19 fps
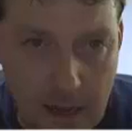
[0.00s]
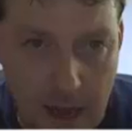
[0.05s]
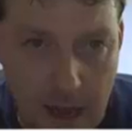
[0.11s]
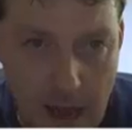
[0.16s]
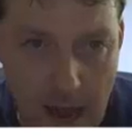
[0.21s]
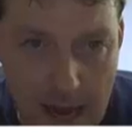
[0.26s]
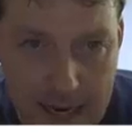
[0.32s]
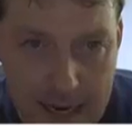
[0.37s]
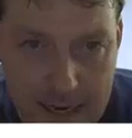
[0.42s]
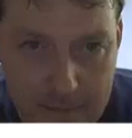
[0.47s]

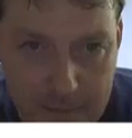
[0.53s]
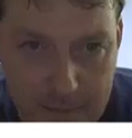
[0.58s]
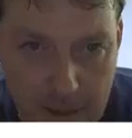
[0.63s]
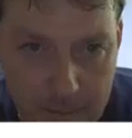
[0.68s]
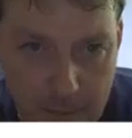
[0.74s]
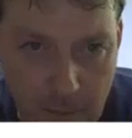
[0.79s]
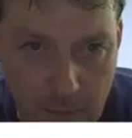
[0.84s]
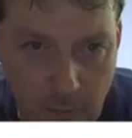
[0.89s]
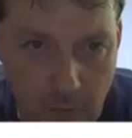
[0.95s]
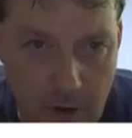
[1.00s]
I am
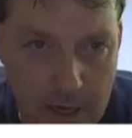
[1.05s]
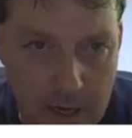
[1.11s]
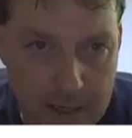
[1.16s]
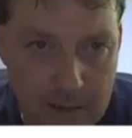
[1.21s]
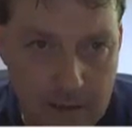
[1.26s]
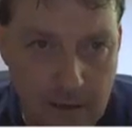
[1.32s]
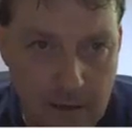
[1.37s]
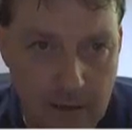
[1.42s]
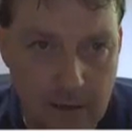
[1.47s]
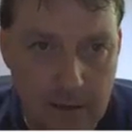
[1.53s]

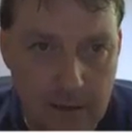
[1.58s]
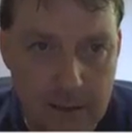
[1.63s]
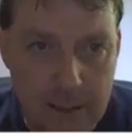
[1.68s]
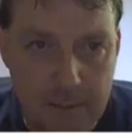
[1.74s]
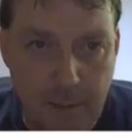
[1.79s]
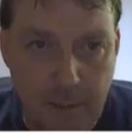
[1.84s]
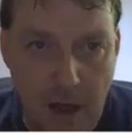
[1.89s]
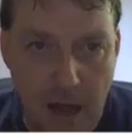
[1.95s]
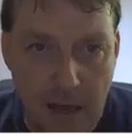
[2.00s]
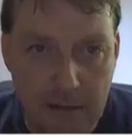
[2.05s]
#1
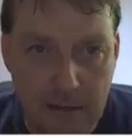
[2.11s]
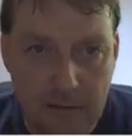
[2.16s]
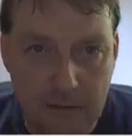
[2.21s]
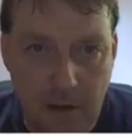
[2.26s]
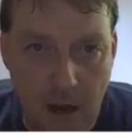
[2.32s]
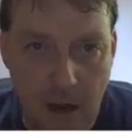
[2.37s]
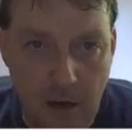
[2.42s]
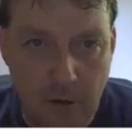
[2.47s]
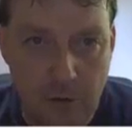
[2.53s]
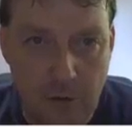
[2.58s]
spot
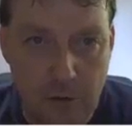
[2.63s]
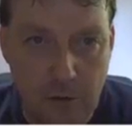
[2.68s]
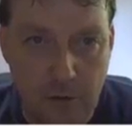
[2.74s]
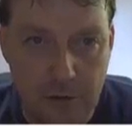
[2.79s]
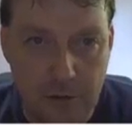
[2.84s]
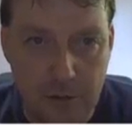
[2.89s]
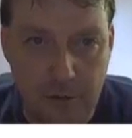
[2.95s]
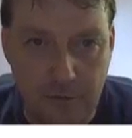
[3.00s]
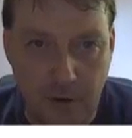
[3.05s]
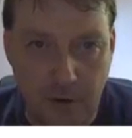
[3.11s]
on Google
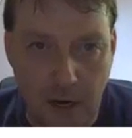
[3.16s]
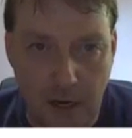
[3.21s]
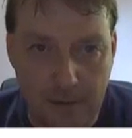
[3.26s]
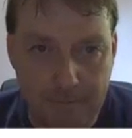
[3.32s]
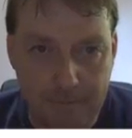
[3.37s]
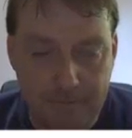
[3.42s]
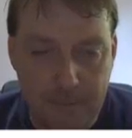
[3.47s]
so far.